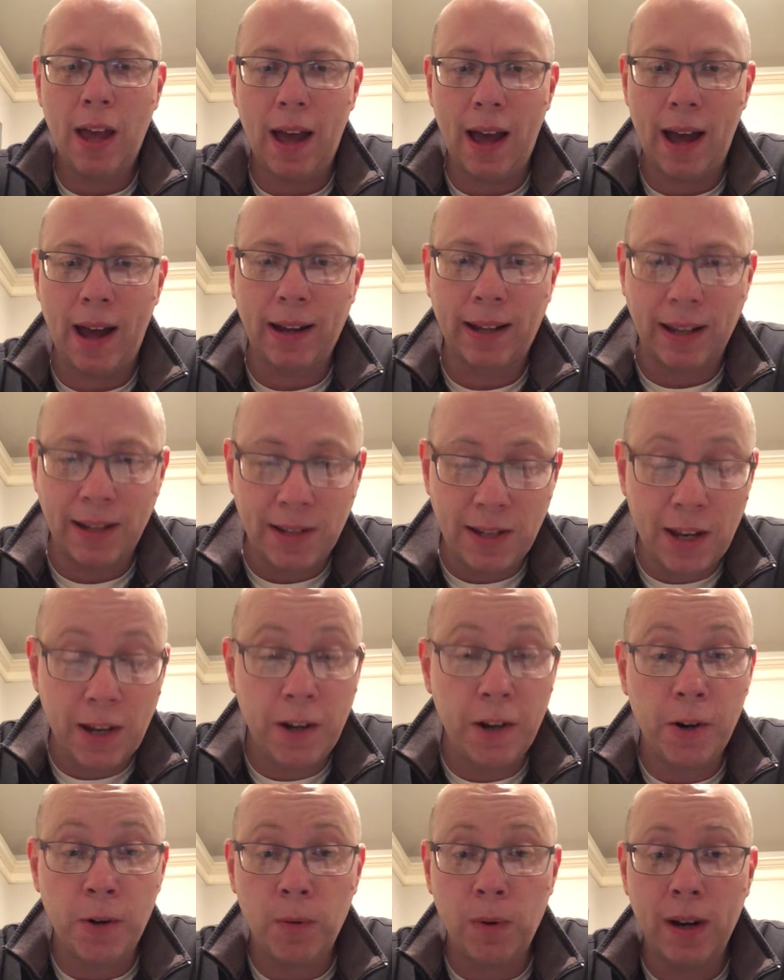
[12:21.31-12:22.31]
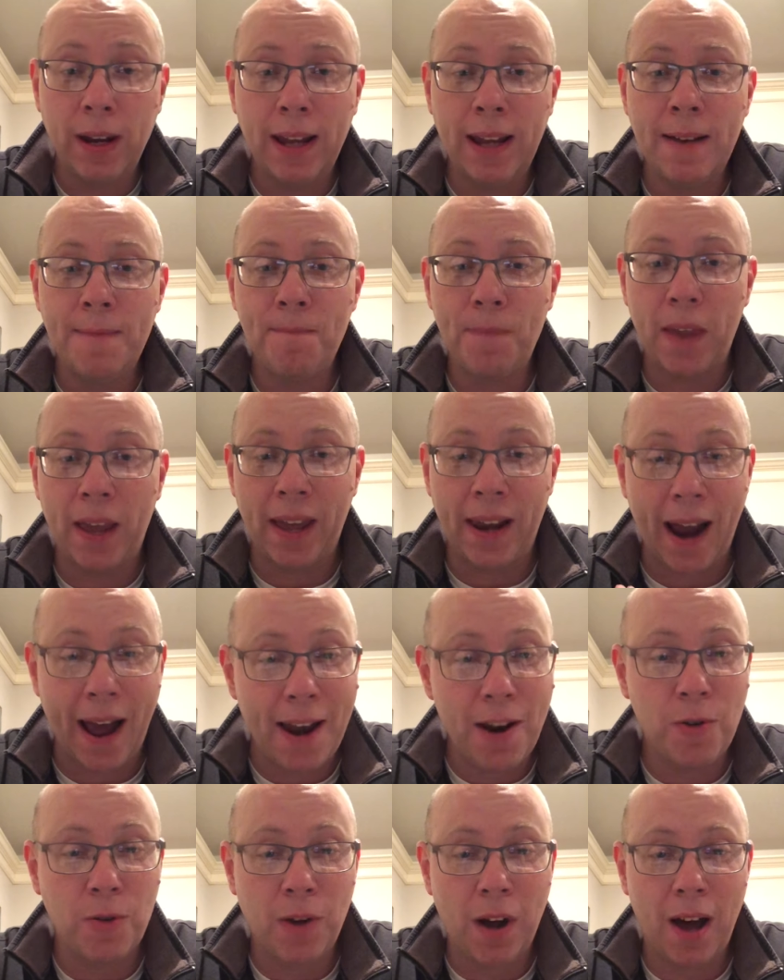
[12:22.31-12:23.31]
Uh, continue to read, and I
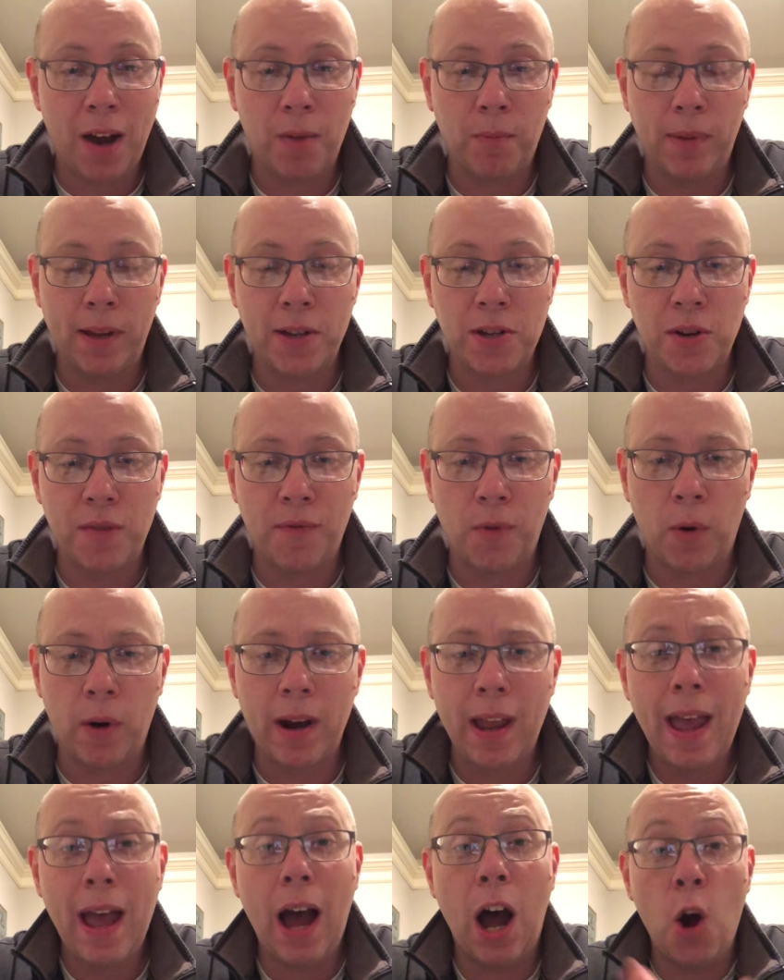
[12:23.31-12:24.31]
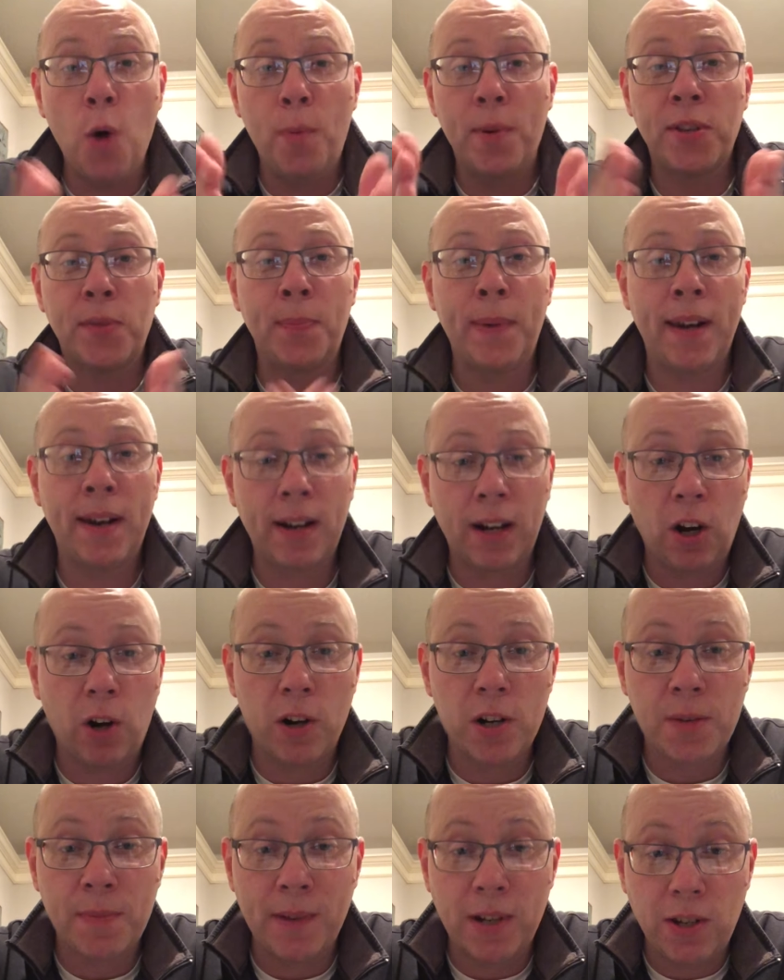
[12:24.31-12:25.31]
know God will bless you for it. hope it's been an
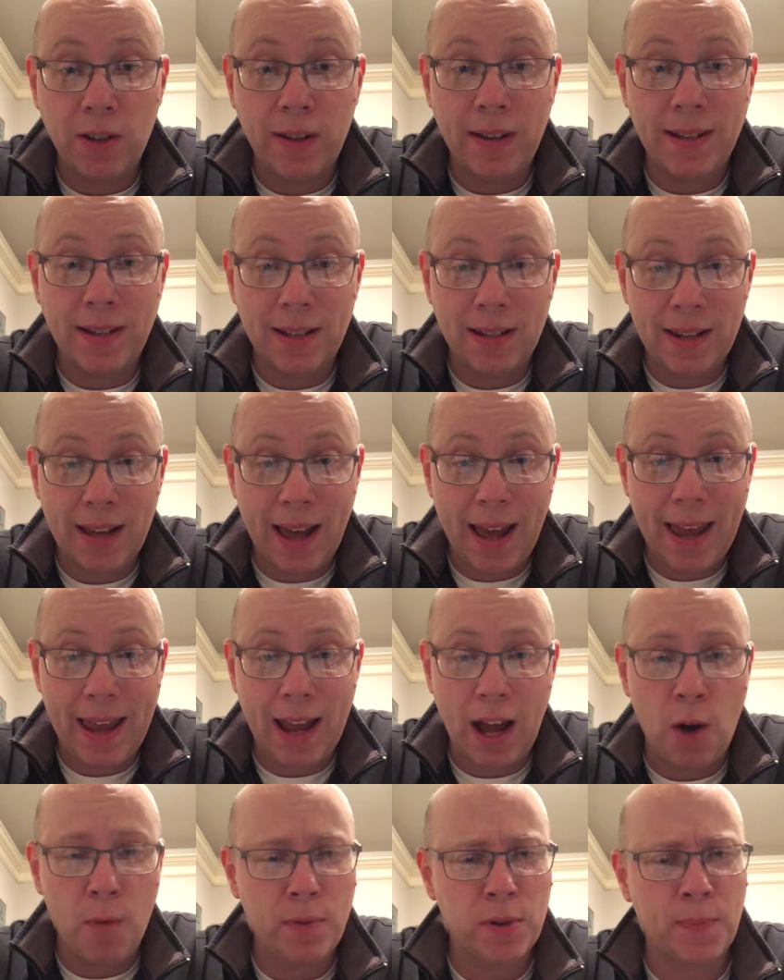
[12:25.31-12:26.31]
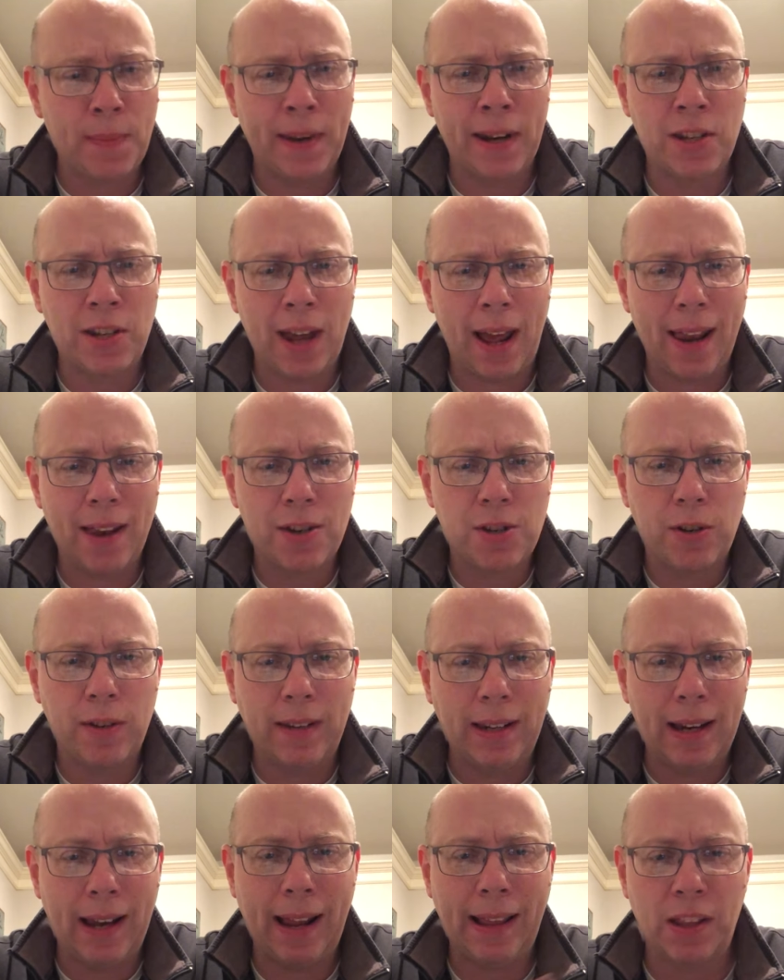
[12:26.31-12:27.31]
encouragement to you today. I hope it's been a challenge to
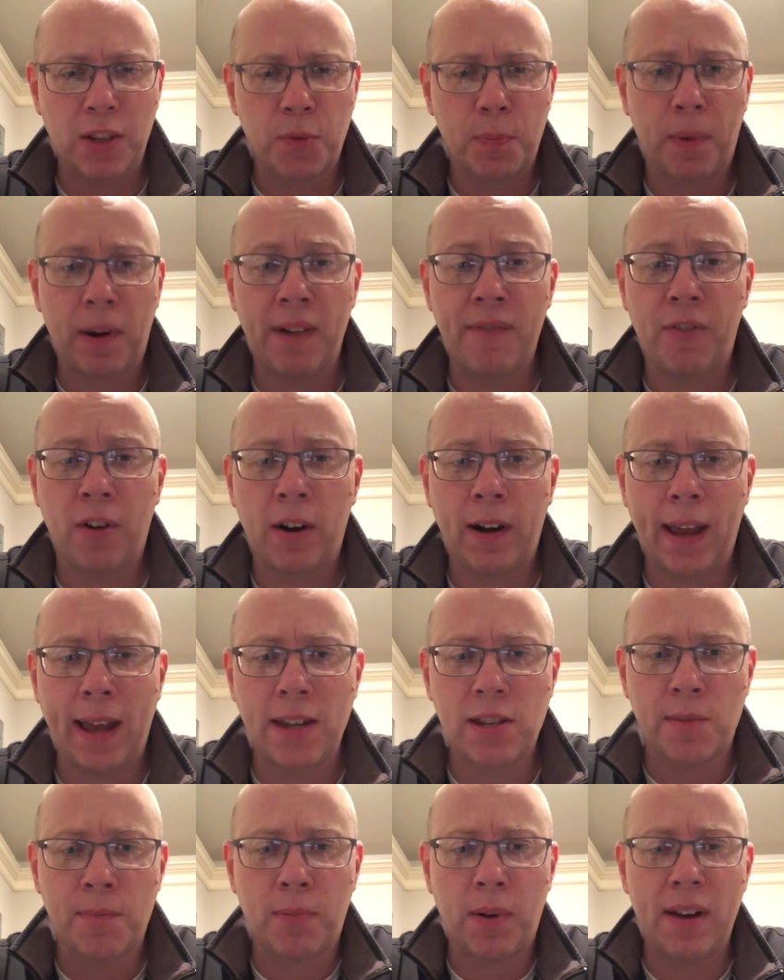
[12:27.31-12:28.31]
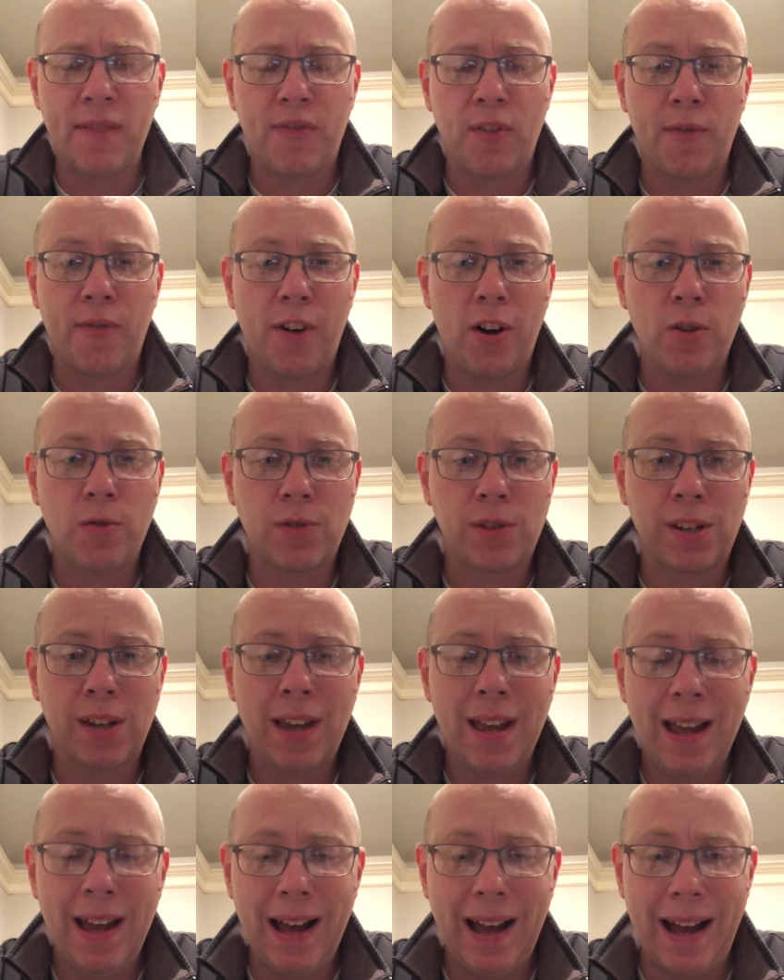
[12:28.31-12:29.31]
you today. Let's pray for our nation, pray for folks
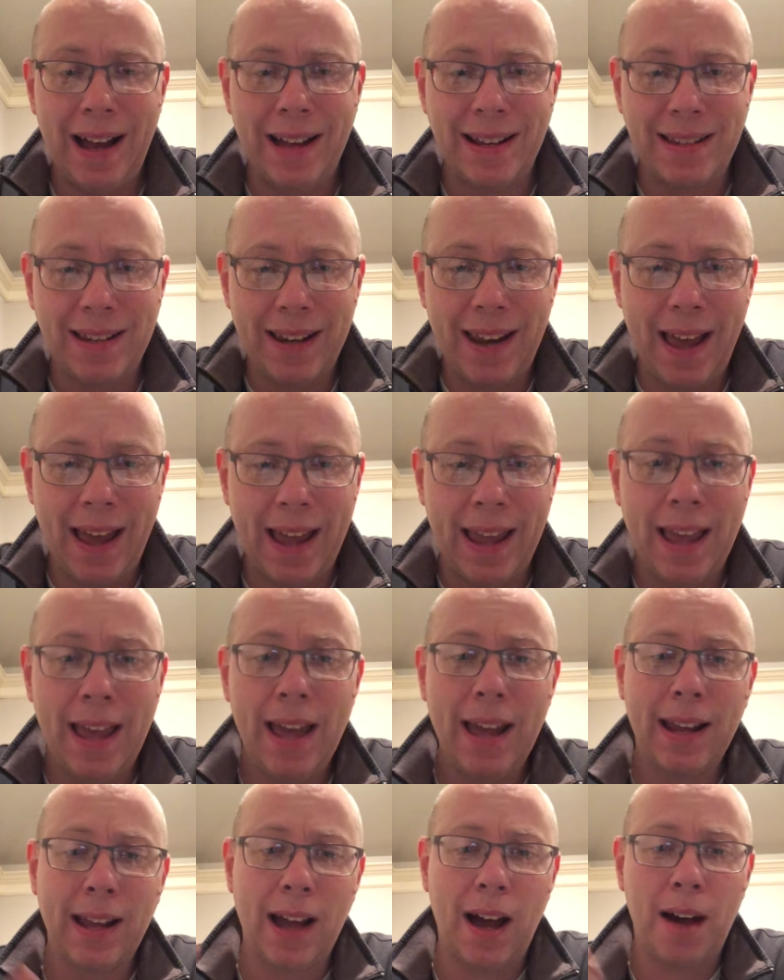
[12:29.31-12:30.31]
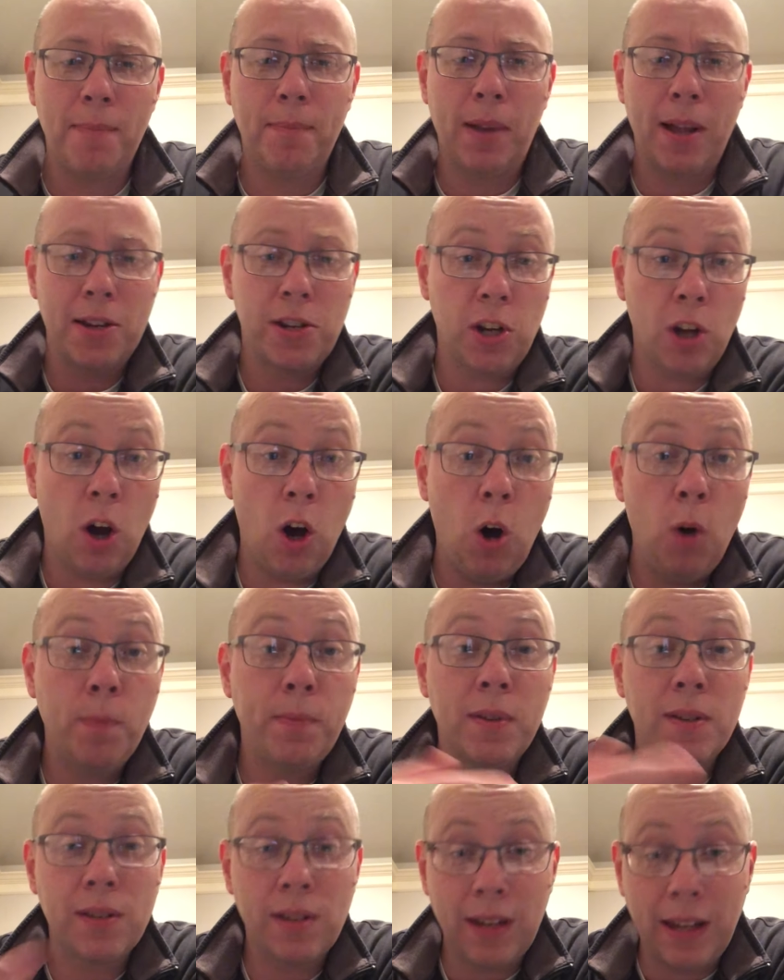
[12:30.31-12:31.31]
uh, today. God bless you. Hope
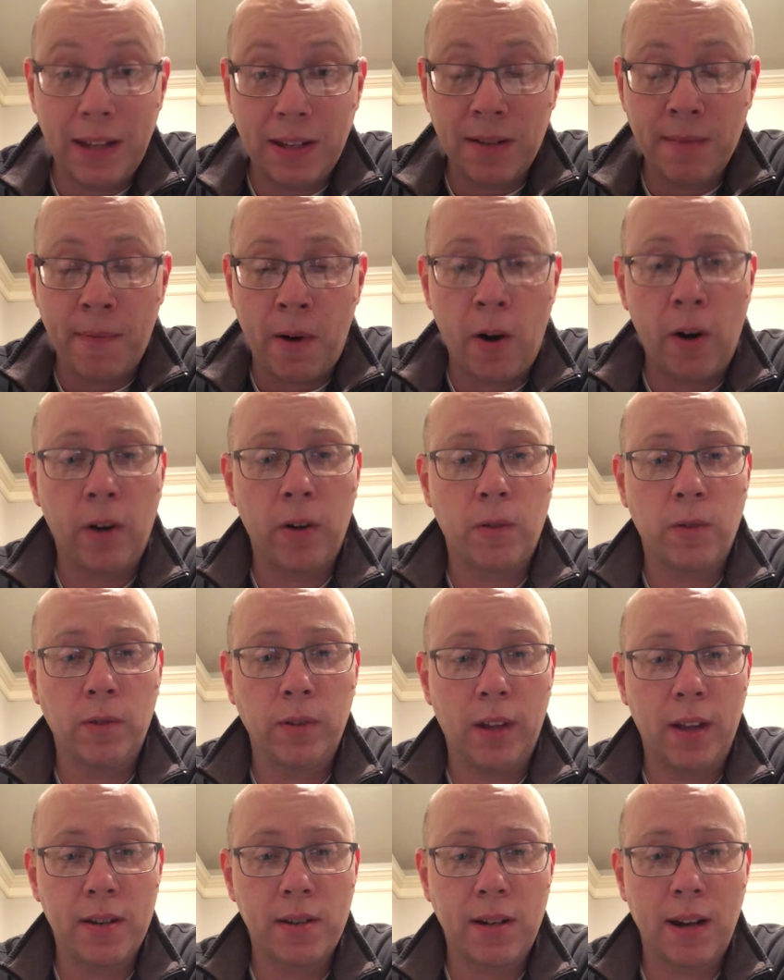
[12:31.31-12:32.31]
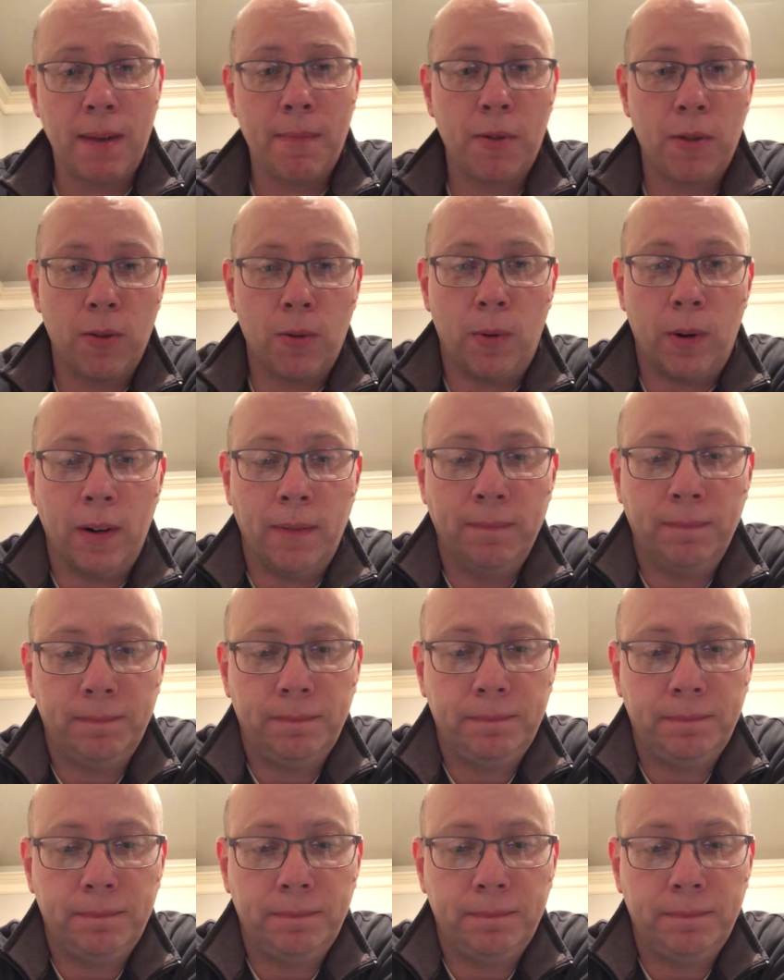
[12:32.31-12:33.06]
to see you tomorrow on Lunchtime with Lord.